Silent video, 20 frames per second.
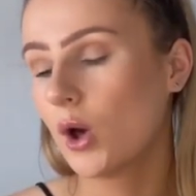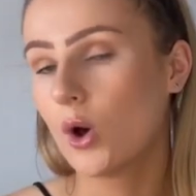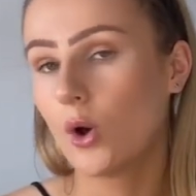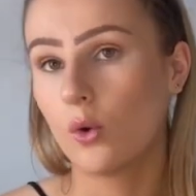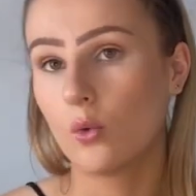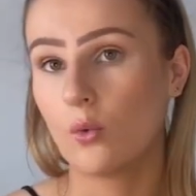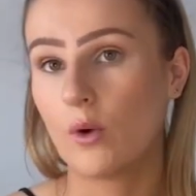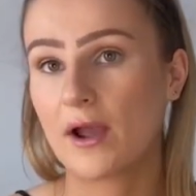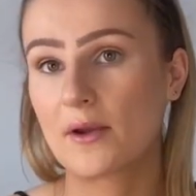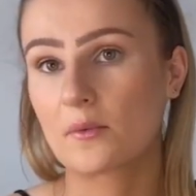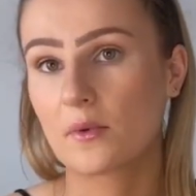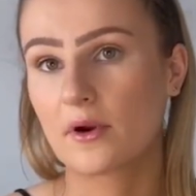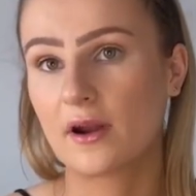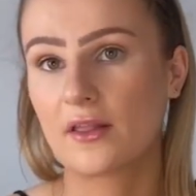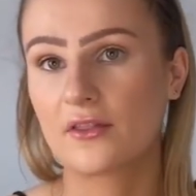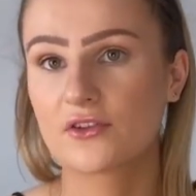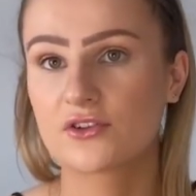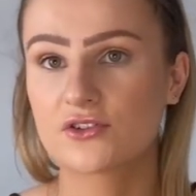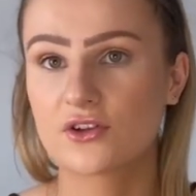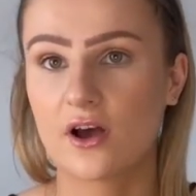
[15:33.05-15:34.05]
white one at the
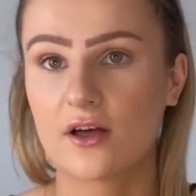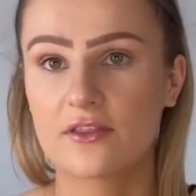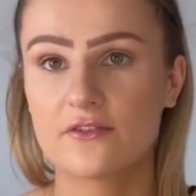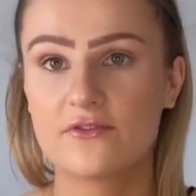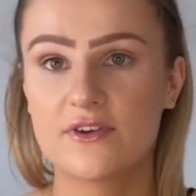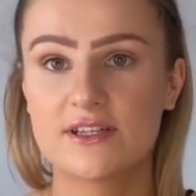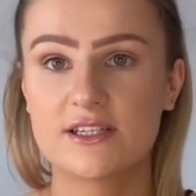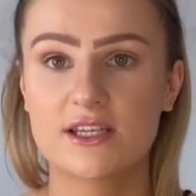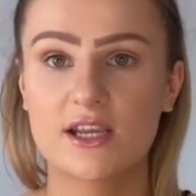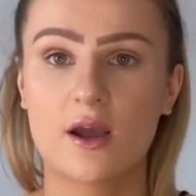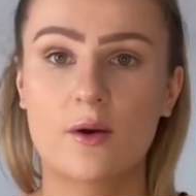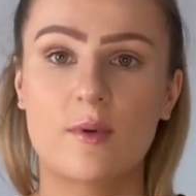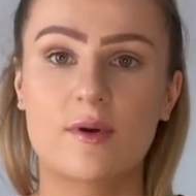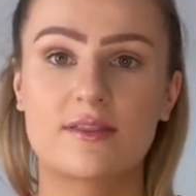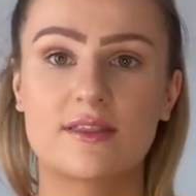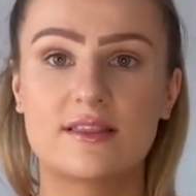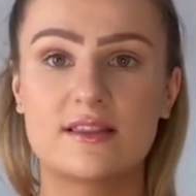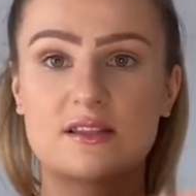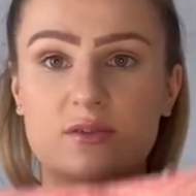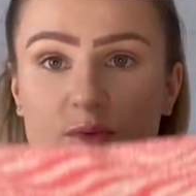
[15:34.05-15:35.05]
start of the video I think
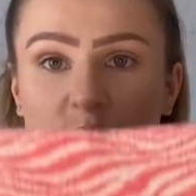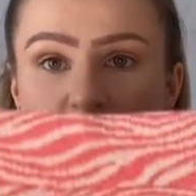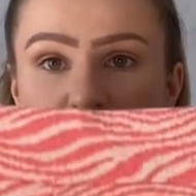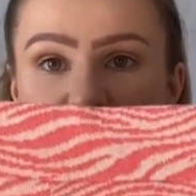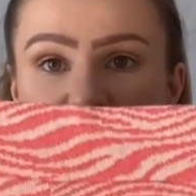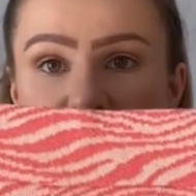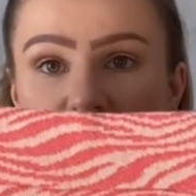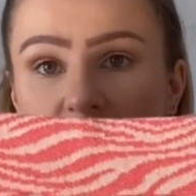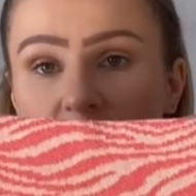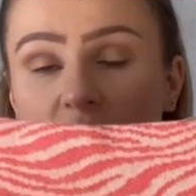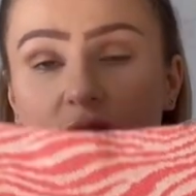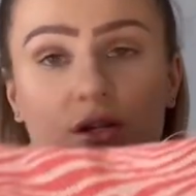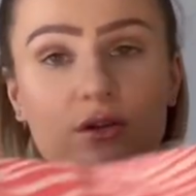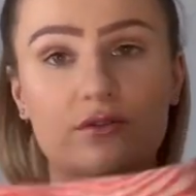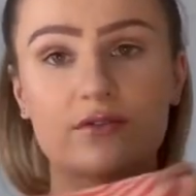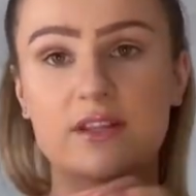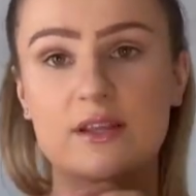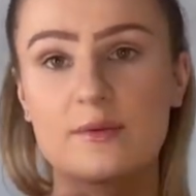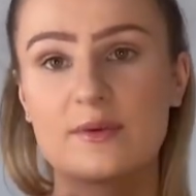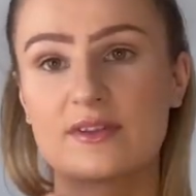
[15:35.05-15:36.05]
these would be
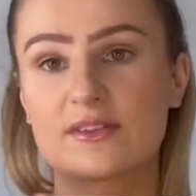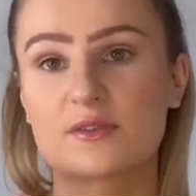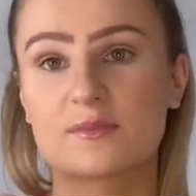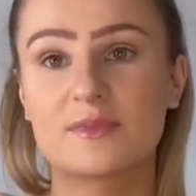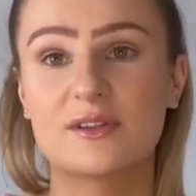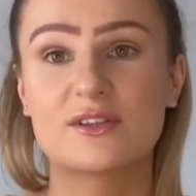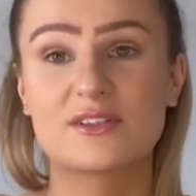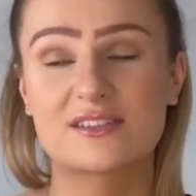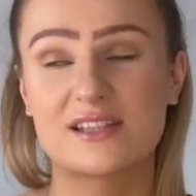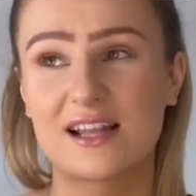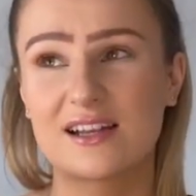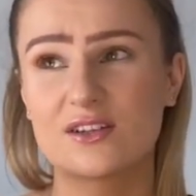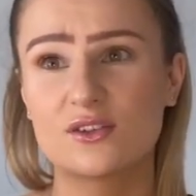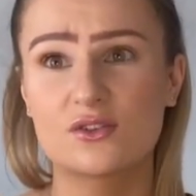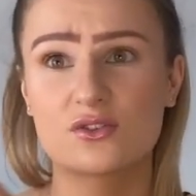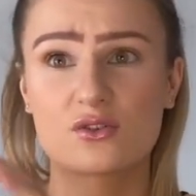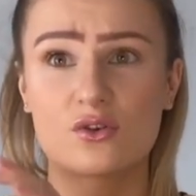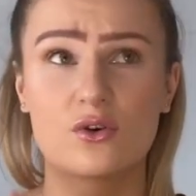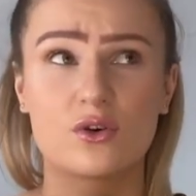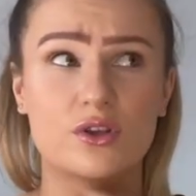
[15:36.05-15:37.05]
lovely with some little sandals
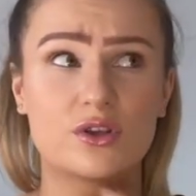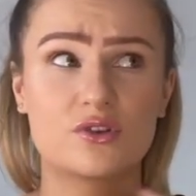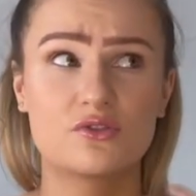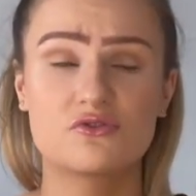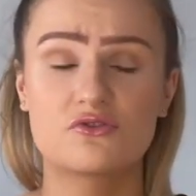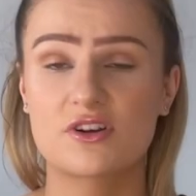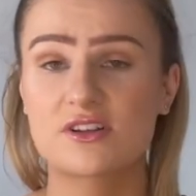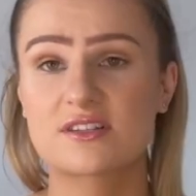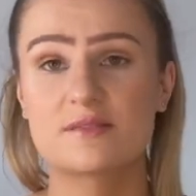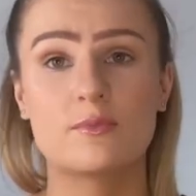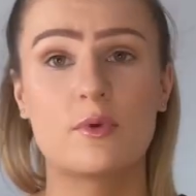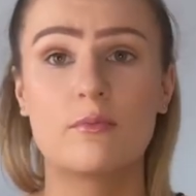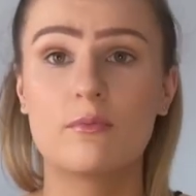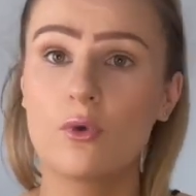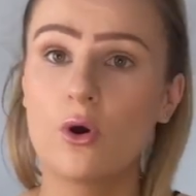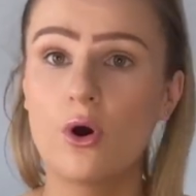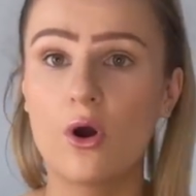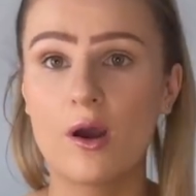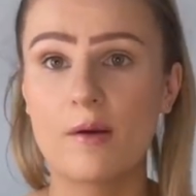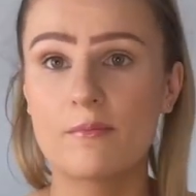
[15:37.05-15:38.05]
or you can dress them up
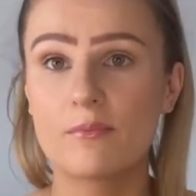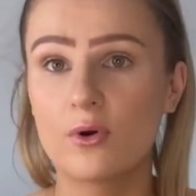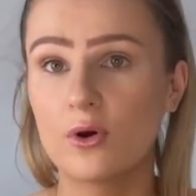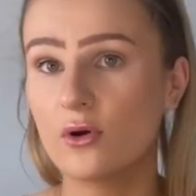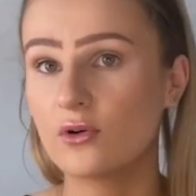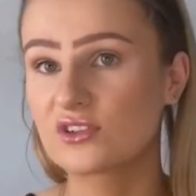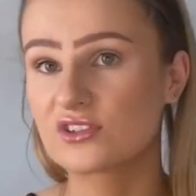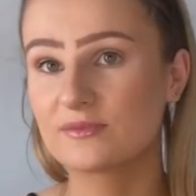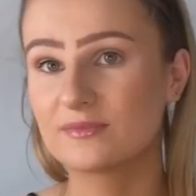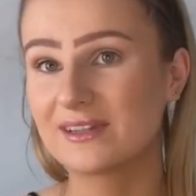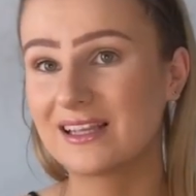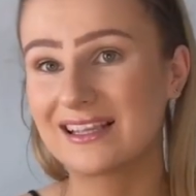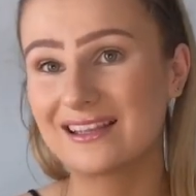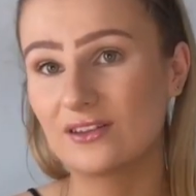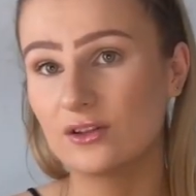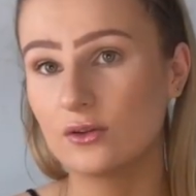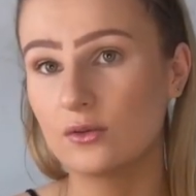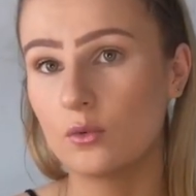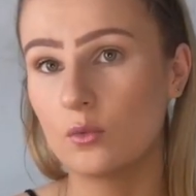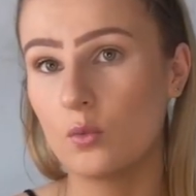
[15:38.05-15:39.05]
more and put some little
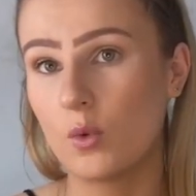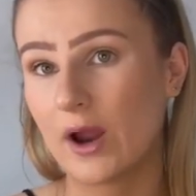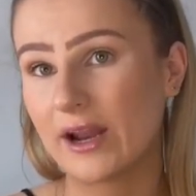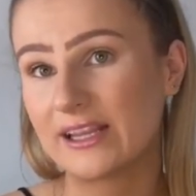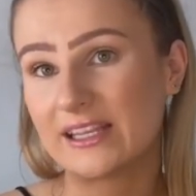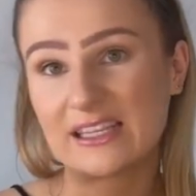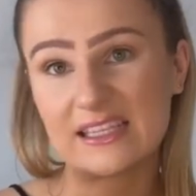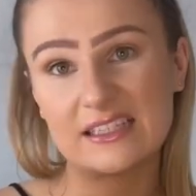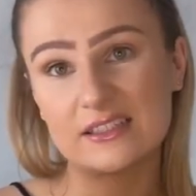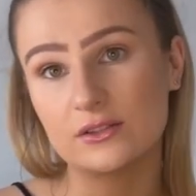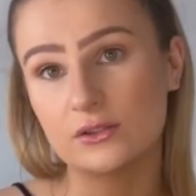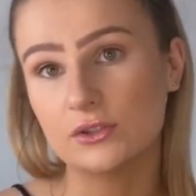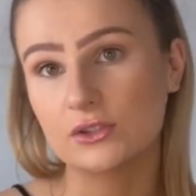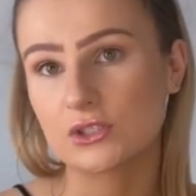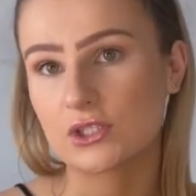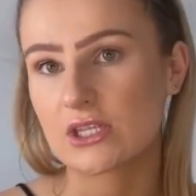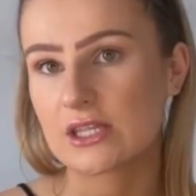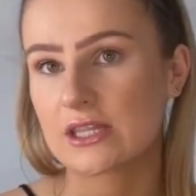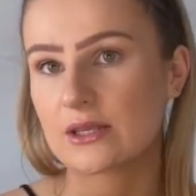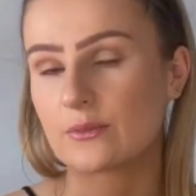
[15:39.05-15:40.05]
white heels or
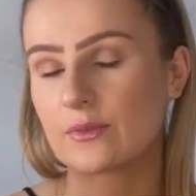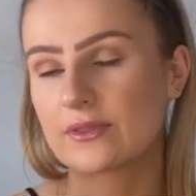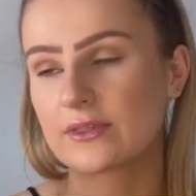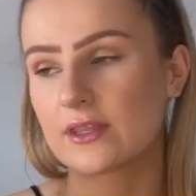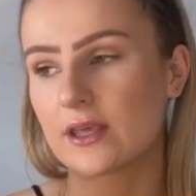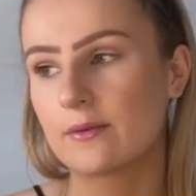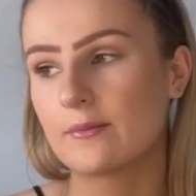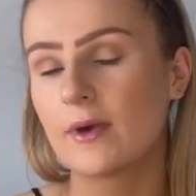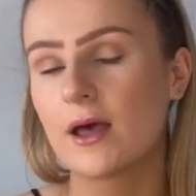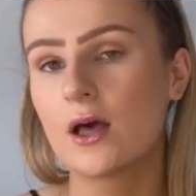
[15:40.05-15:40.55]
something with them